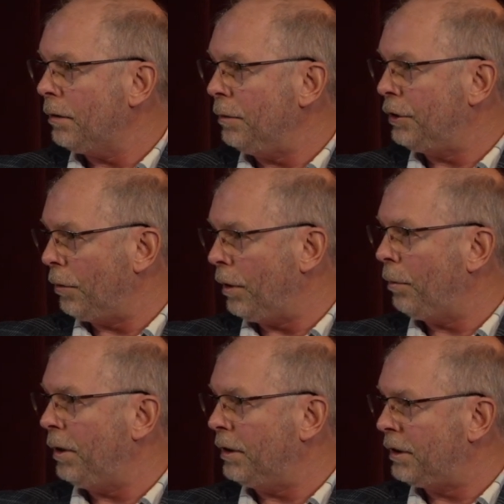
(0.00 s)
to ensure that
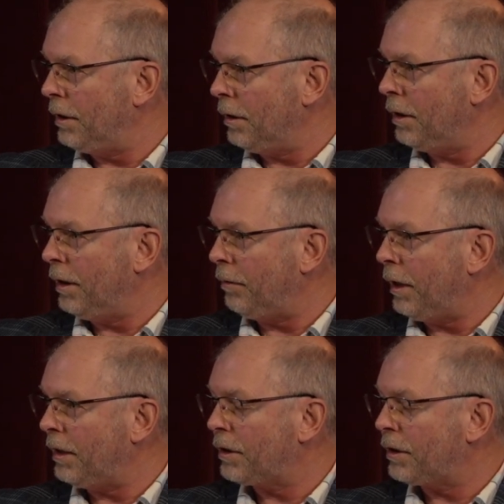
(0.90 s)
we could still deliver that